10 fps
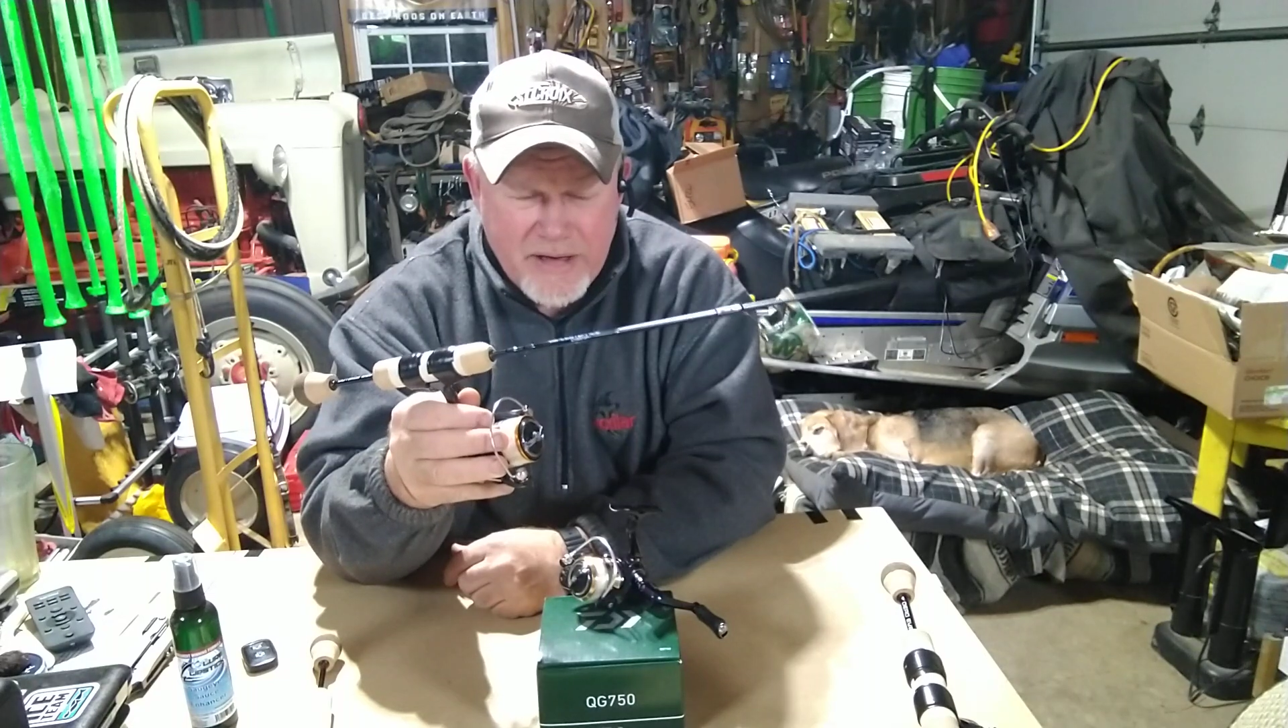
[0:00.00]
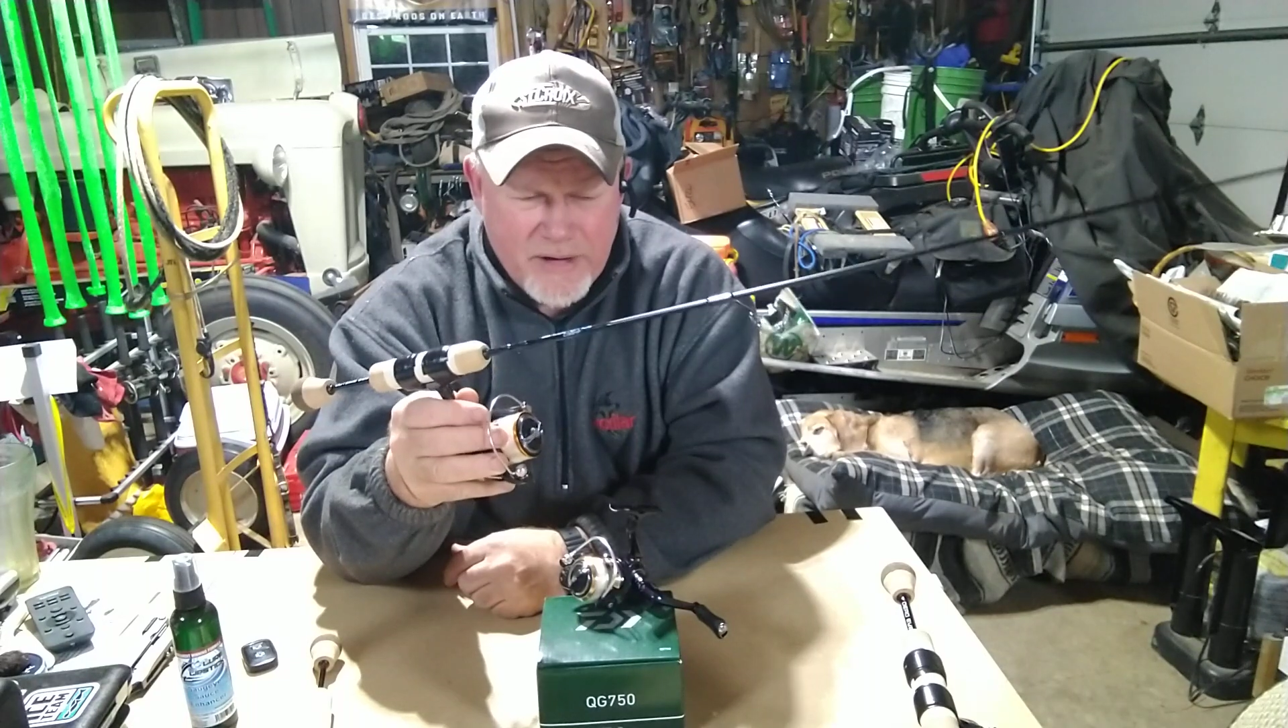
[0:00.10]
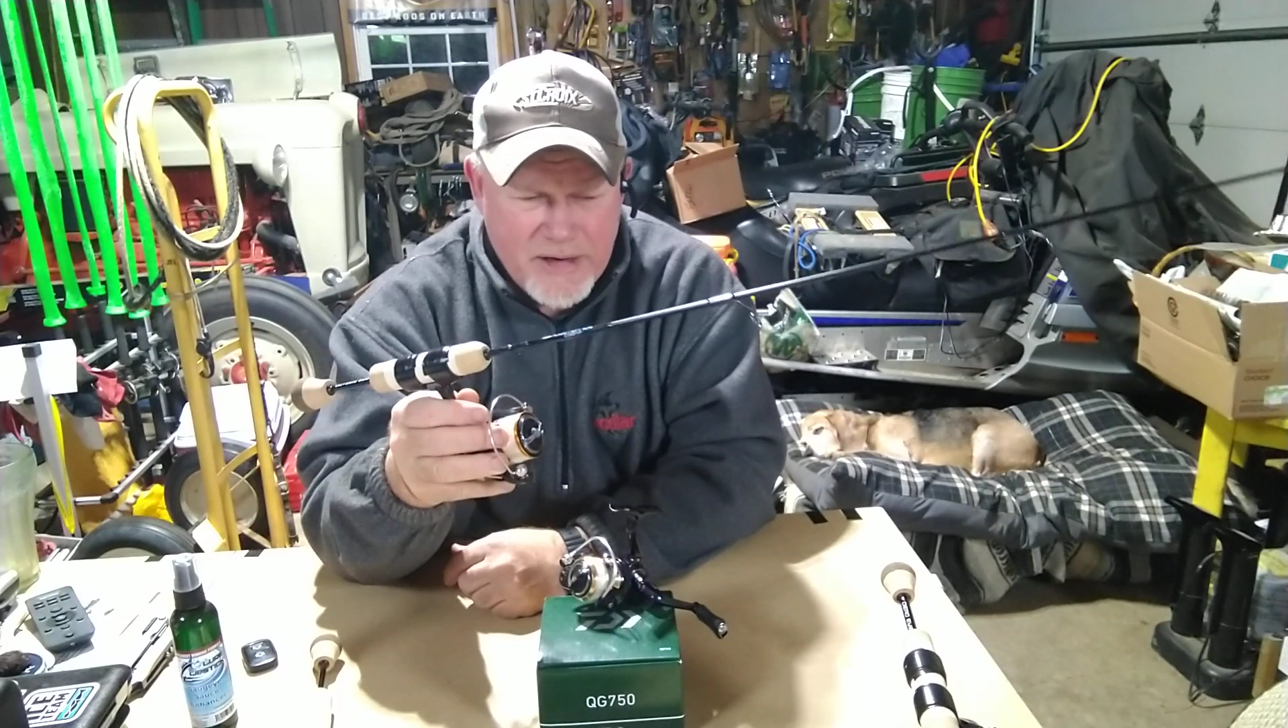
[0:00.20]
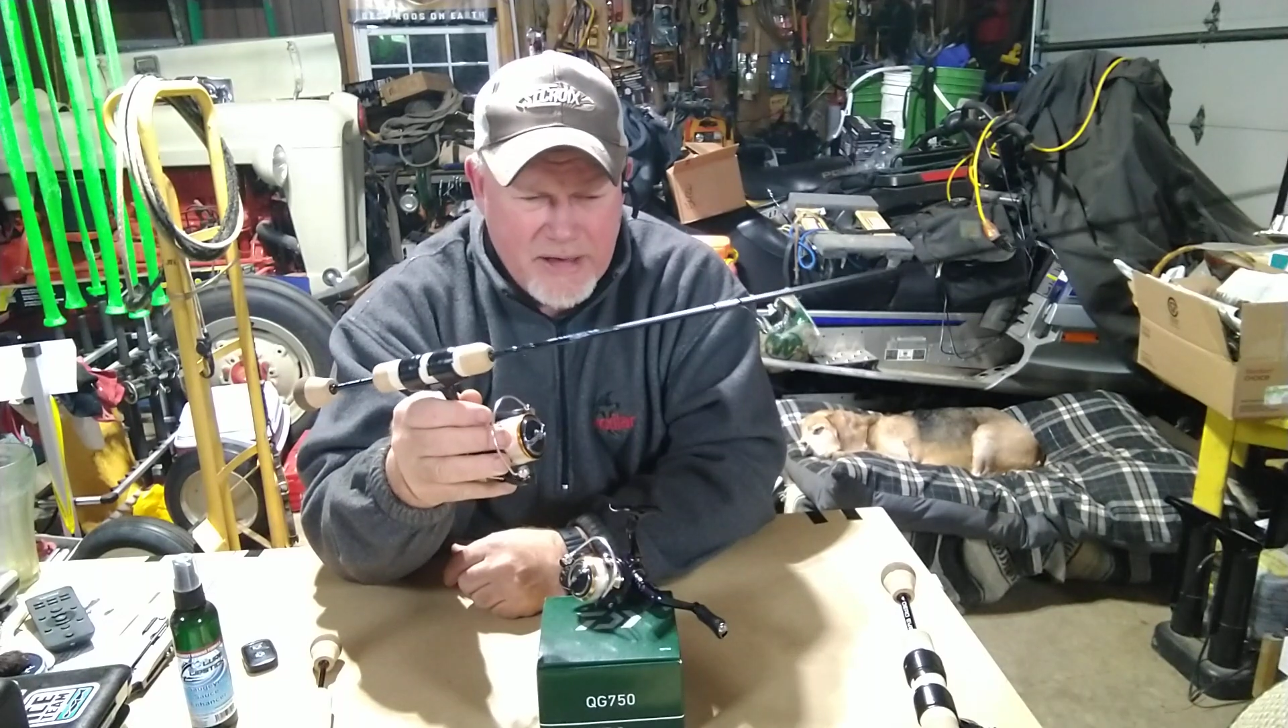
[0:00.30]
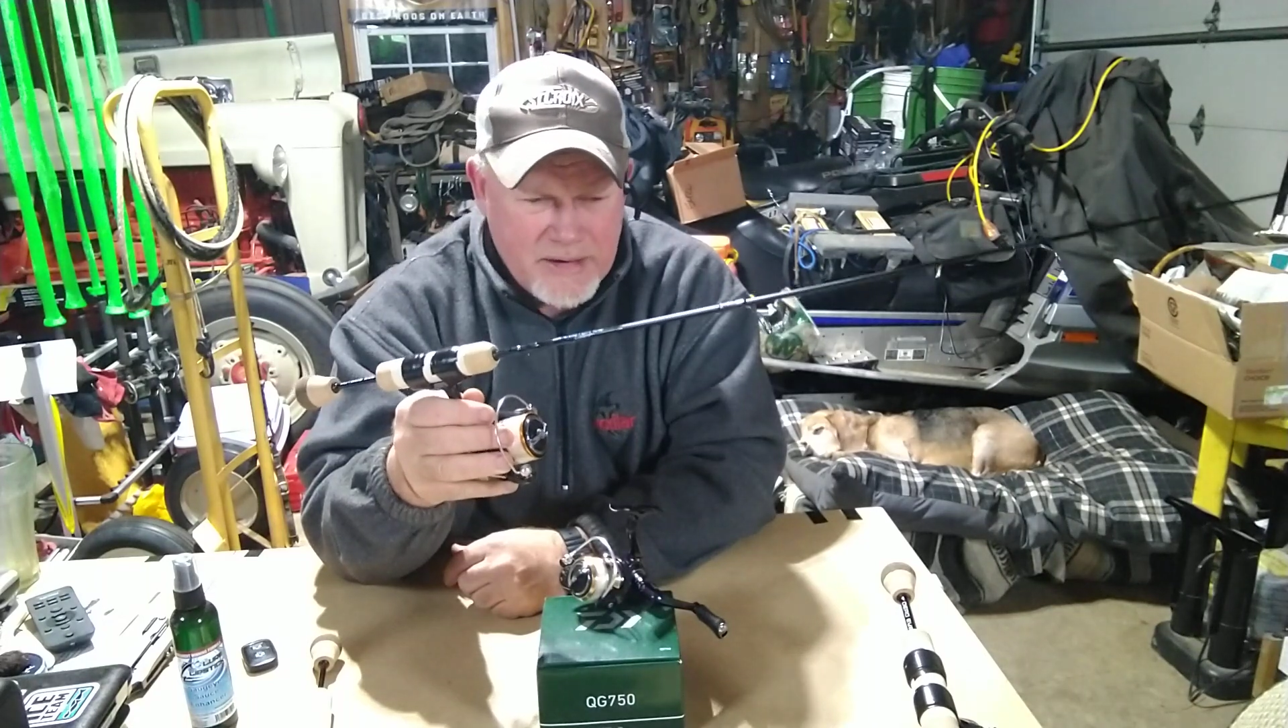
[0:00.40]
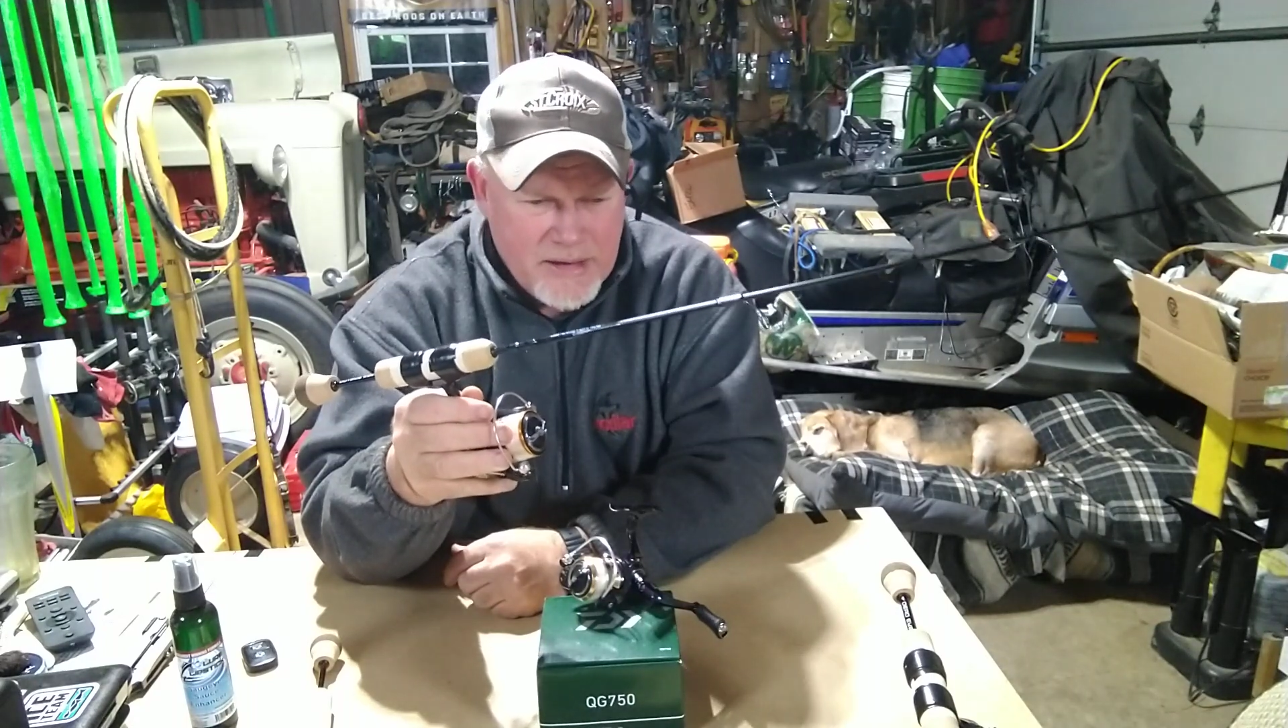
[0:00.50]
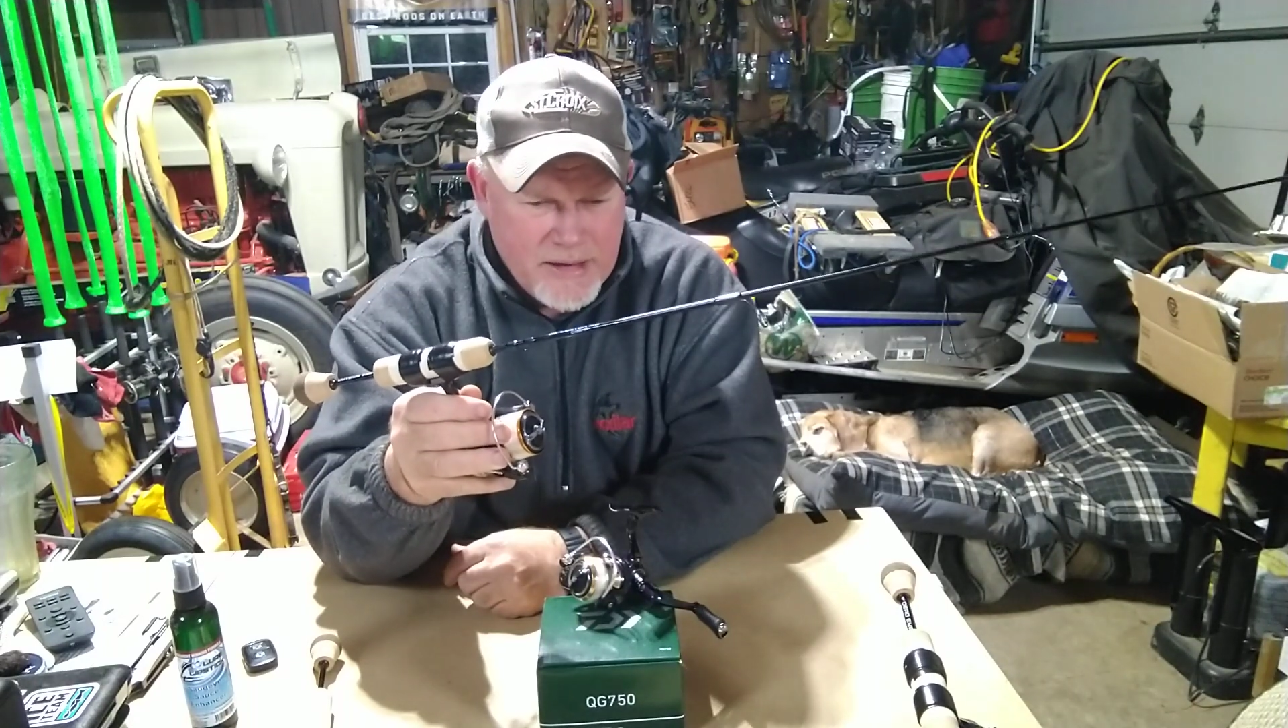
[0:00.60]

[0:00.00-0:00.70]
Erie.